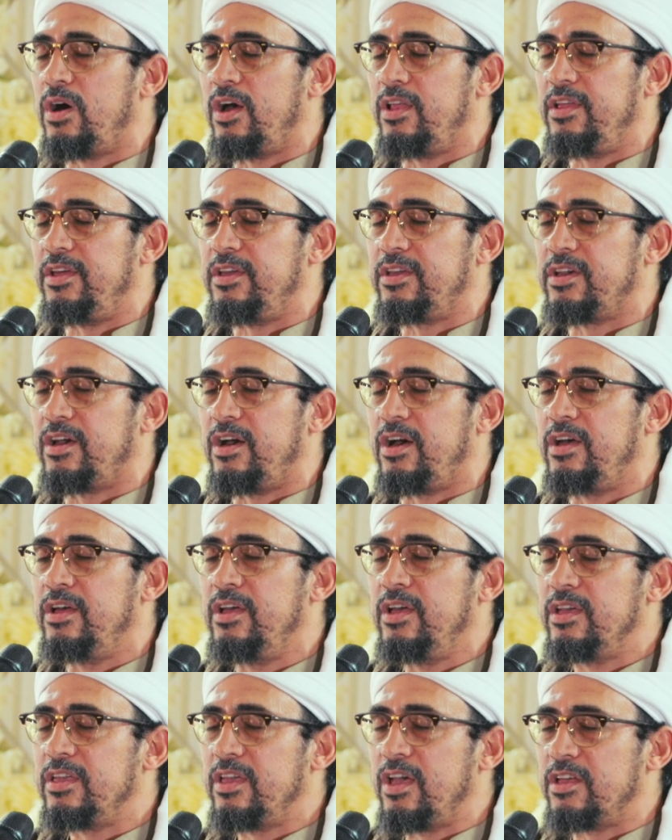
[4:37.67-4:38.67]
alayka
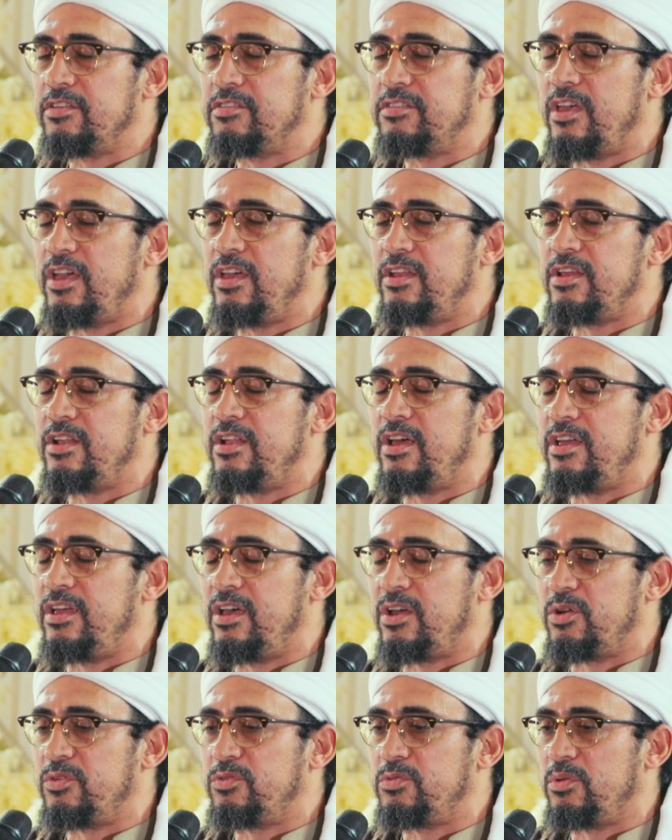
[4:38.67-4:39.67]
ya Sayyidina
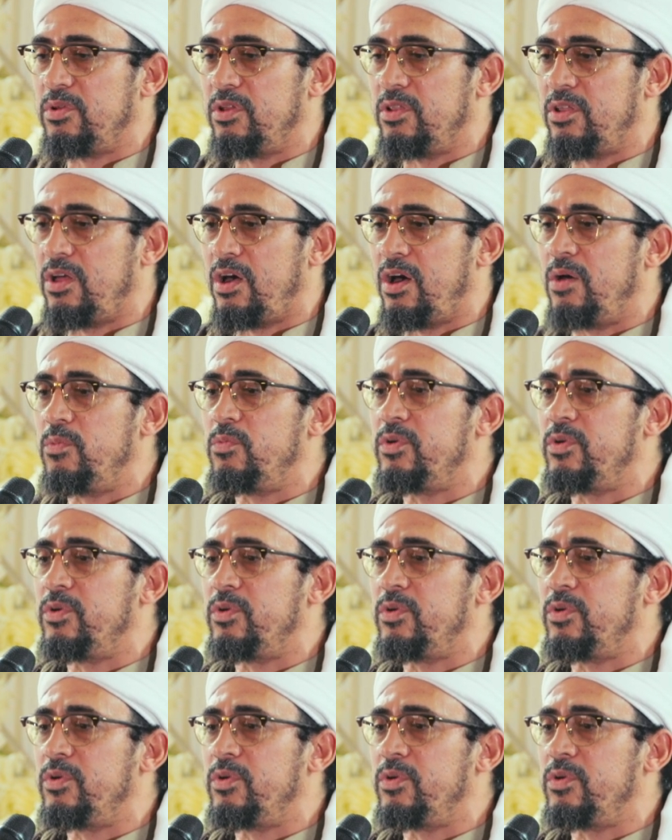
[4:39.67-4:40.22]
ya Rasulullah.